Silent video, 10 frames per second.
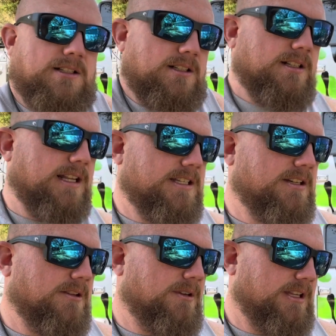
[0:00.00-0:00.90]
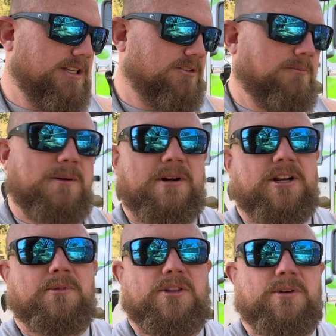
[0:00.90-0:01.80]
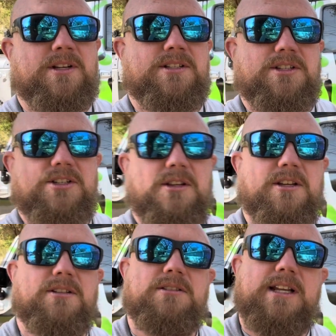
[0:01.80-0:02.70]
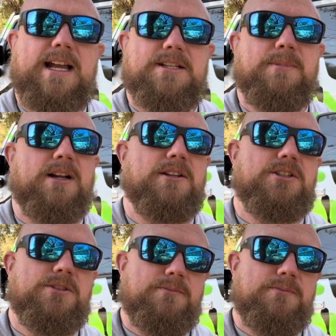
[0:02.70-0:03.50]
that's gonna be my number 3, is just the gas mileage.